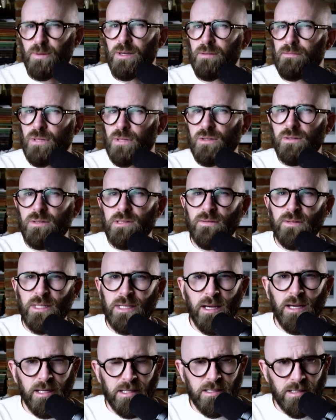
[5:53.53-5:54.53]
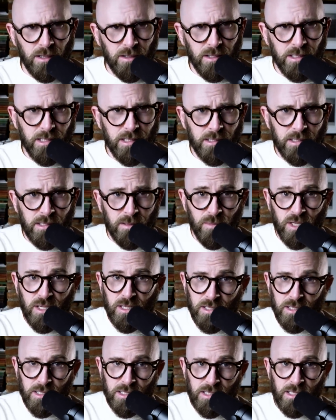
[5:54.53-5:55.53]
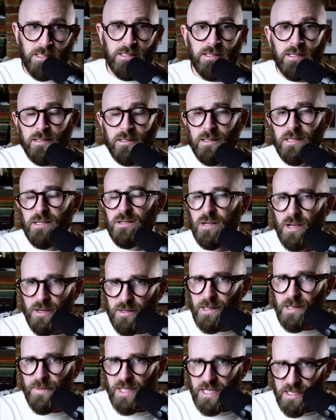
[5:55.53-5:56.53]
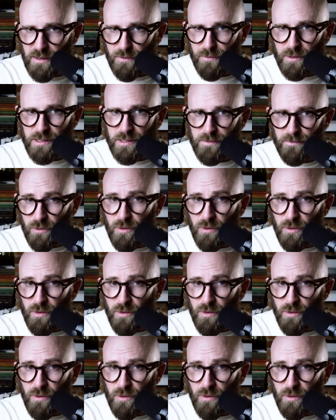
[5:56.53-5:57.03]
but models of the early solar system consistently show something different.